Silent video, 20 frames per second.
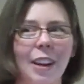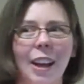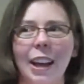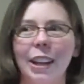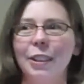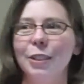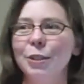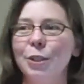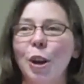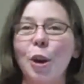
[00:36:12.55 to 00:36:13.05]
I
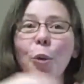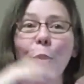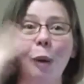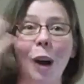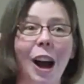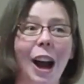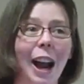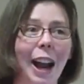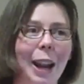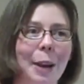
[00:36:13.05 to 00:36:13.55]
don't know
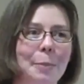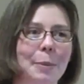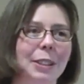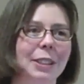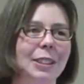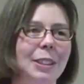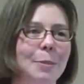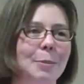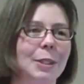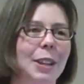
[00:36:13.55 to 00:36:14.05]
why, but
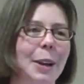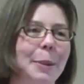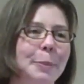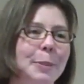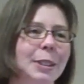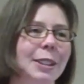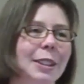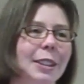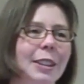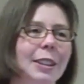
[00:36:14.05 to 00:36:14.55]

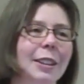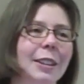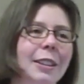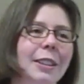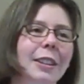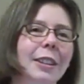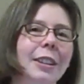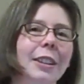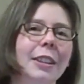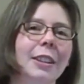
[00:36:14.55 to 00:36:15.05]
sometimes the
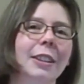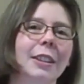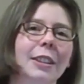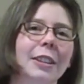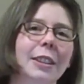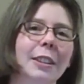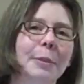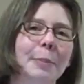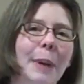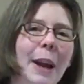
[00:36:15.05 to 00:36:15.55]

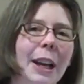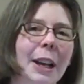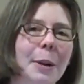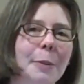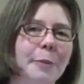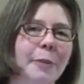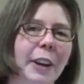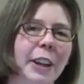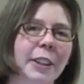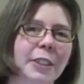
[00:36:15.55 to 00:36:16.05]
the
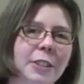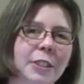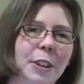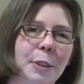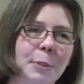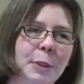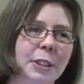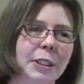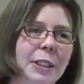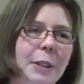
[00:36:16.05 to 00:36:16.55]
backup files are
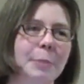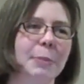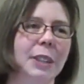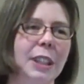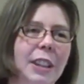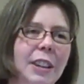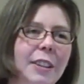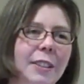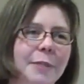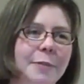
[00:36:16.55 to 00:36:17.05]
almost
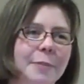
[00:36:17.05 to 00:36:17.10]
empty.